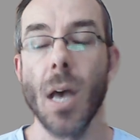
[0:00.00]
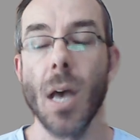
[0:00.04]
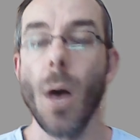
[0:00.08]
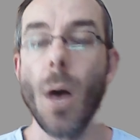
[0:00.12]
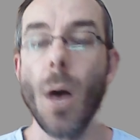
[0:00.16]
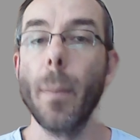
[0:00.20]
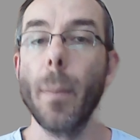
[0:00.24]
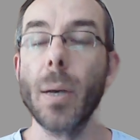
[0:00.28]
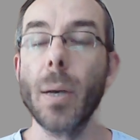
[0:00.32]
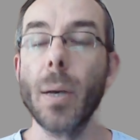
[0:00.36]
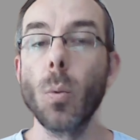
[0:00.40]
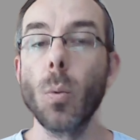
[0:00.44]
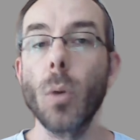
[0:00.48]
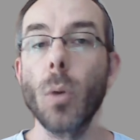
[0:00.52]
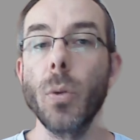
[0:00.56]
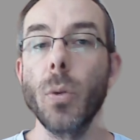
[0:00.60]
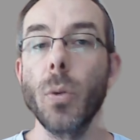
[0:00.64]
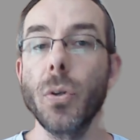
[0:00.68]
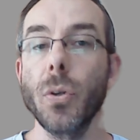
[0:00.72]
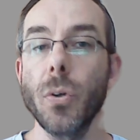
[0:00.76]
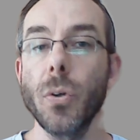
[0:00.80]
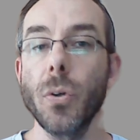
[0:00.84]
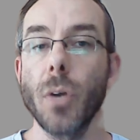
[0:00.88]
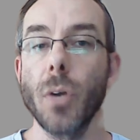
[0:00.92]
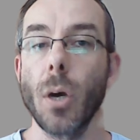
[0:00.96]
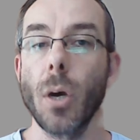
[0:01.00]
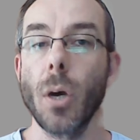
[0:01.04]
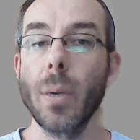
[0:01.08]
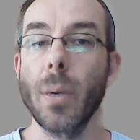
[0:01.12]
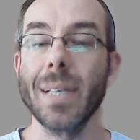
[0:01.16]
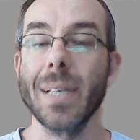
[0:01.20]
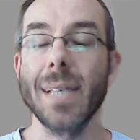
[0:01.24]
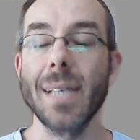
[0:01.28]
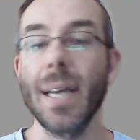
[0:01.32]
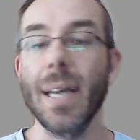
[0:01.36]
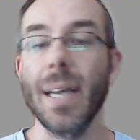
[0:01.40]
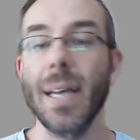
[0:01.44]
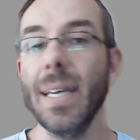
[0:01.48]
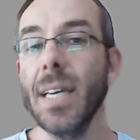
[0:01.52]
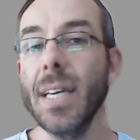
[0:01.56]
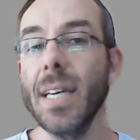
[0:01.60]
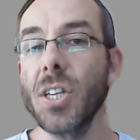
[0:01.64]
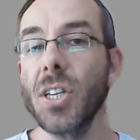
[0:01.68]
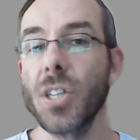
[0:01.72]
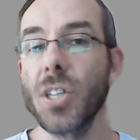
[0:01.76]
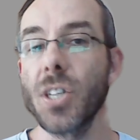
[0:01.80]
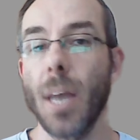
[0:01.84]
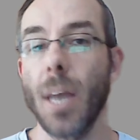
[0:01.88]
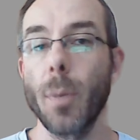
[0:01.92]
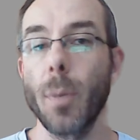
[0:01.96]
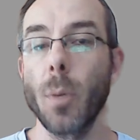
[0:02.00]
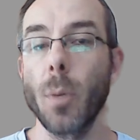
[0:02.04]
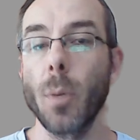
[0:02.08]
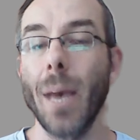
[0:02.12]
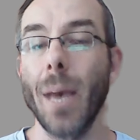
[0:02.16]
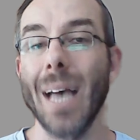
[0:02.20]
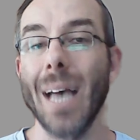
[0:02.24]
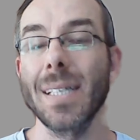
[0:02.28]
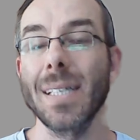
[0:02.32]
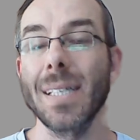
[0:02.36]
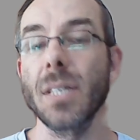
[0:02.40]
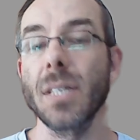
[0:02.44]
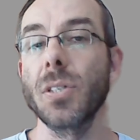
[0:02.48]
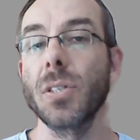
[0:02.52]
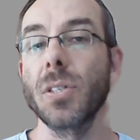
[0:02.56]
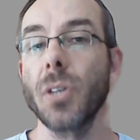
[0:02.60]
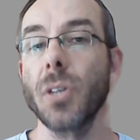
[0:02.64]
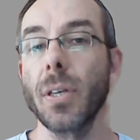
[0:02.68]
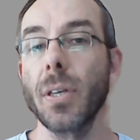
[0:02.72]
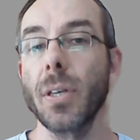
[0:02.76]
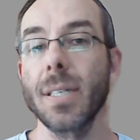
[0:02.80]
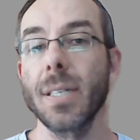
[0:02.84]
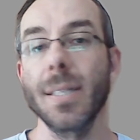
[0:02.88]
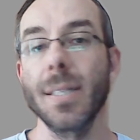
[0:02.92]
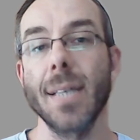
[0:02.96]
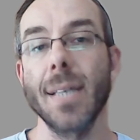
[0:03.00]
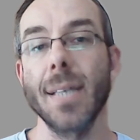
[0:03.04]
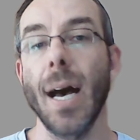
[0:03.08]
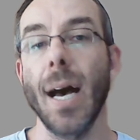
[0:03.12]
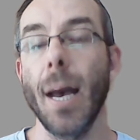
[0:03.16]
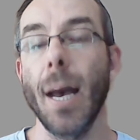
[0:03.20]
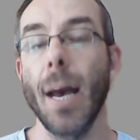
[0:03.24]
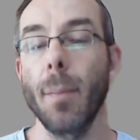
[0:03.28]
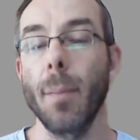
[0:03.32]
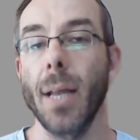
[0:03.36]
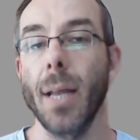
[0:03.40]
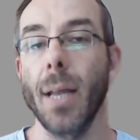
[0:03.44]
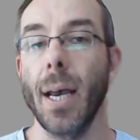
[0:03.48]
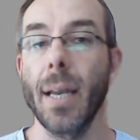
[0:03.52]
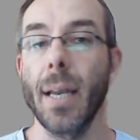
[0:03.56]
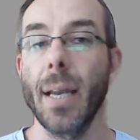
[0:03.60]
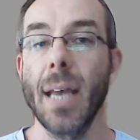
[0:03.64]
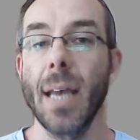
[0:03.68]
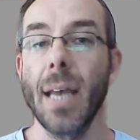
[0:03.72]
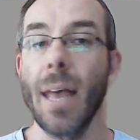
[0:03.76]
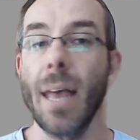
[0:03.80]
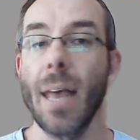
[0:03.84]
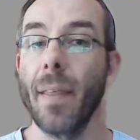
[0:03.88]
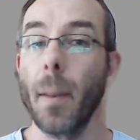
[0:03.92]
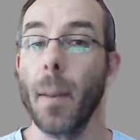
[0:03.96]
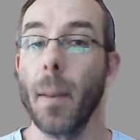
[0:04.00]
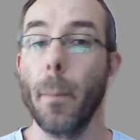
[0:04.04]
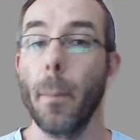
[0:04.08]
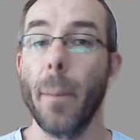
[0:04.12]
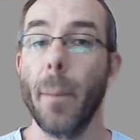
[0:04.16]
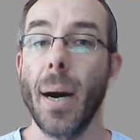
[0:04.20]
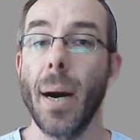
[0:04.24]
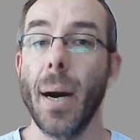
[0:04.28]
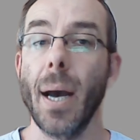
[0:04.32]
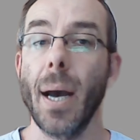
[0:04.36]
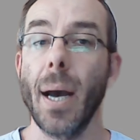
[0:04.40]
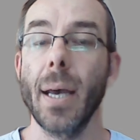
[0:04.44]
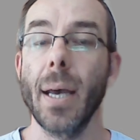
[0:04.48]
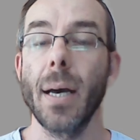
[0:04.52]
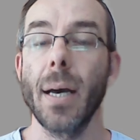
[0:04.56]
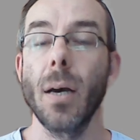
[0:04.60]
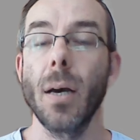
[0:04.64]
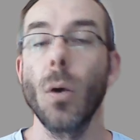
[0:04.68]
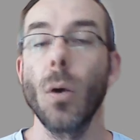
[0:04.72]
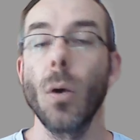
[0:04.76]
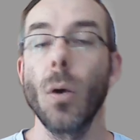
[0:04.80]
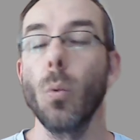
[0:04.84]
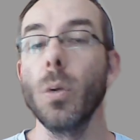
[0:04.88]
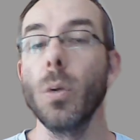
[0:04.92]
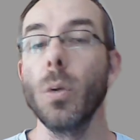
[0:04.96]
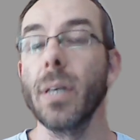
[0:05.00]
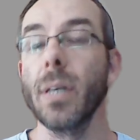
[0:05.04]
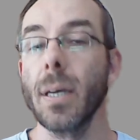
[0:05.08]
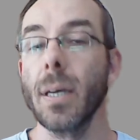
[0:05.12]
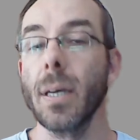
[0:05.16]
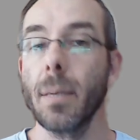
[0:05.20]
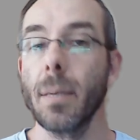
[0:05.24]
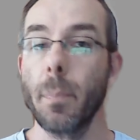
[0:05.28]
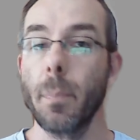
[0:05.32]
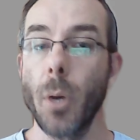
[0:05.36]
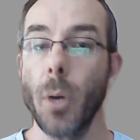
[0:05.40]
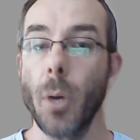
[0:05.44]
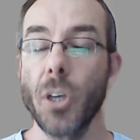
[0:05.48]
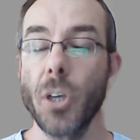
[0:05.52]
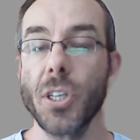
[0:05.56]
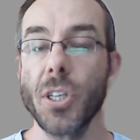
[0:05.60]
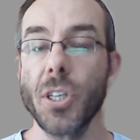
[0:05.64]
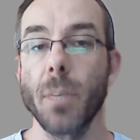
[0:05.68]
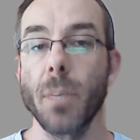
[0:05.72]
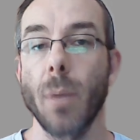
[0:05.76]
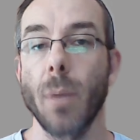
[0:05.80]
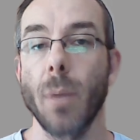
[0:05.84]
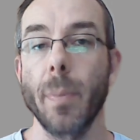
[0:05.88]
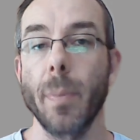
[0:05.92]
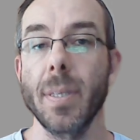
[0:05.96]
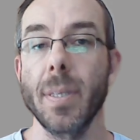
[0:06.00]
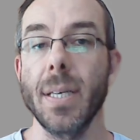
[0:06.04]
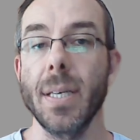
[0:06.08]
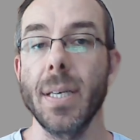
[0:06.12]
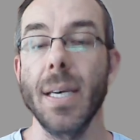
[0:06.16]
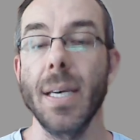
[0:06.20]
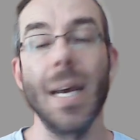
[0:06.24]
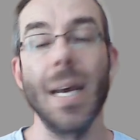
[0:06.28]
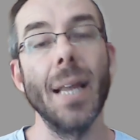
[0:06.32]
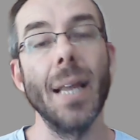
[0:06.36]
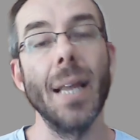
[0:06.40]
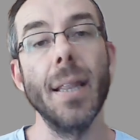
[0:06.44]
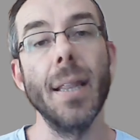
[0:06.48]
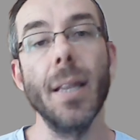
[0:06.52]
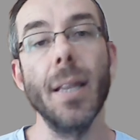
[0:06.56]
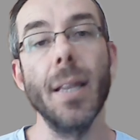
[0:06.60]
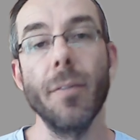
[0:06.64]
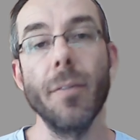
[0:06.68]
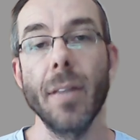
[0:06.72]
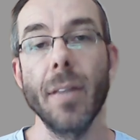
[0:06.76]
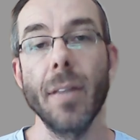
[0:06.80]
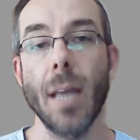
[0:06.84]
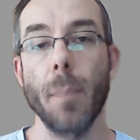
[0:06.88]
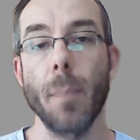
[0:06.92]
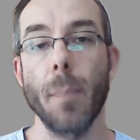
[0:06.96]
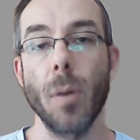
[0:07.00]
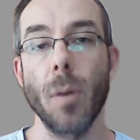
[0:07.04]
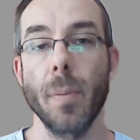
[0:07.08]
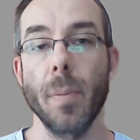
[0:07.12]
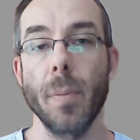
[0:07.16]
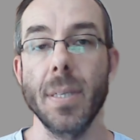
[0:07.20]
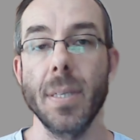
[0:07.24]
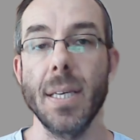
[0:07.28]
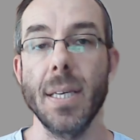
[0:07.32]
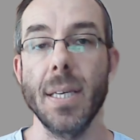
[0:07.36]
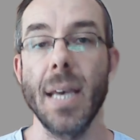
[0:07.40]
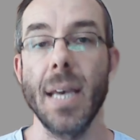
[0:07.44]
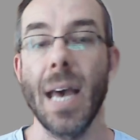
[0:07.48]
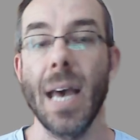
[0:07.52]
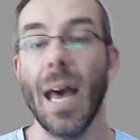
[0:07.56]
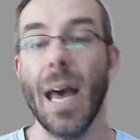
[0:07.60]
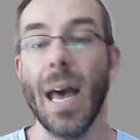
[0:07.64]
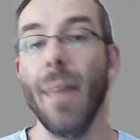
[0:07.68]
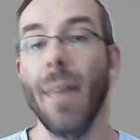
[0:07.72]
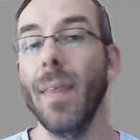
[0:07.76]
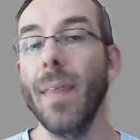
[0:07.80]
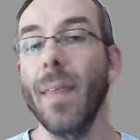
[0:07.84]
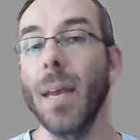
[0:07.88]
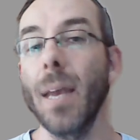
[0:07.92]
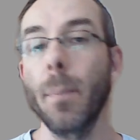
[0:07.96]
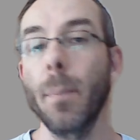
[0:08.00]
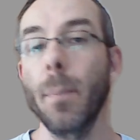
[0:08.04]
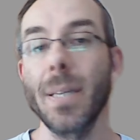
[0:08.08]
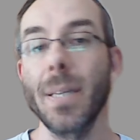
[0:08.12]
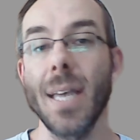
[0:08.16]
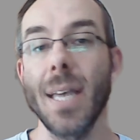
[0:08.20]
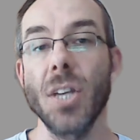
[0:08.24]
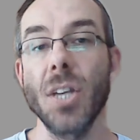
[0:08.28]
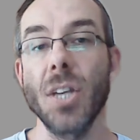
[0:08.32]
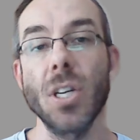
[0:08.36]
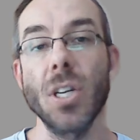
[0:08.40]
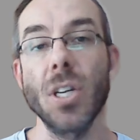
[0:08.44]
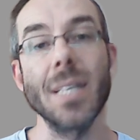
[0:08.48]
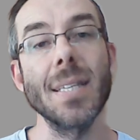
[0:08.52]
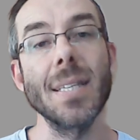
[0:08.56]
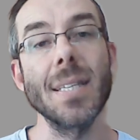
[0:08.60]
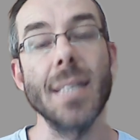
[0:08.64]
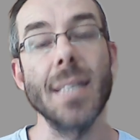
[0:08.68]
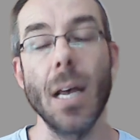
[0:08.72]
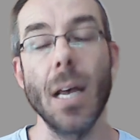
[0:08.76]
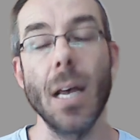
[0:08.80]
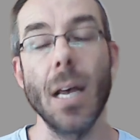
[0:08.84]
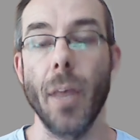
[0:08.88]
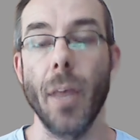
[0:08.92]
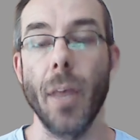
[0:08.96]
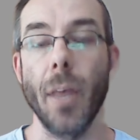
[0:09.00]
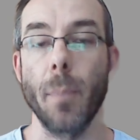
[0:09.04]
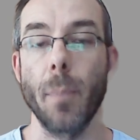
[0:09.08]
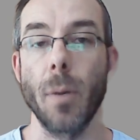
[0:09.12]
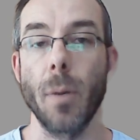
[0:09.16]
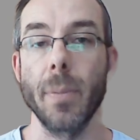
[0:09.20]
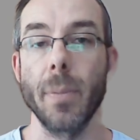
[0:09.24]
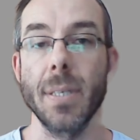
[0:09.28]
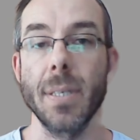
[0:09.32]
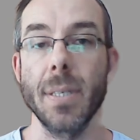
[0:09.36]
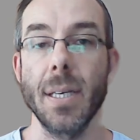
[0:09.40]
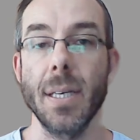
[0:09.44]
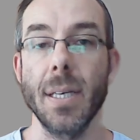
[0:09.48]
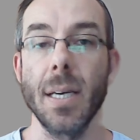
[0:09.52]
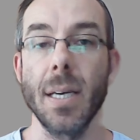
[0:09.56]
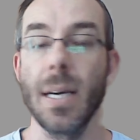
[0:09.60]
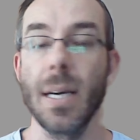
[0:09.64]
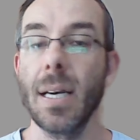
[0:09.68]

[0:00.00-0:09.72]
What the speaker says: But what we do know is that each suburb has a certain timeline that a buyer would purchase a property, live in that property, and then potentially sell that property.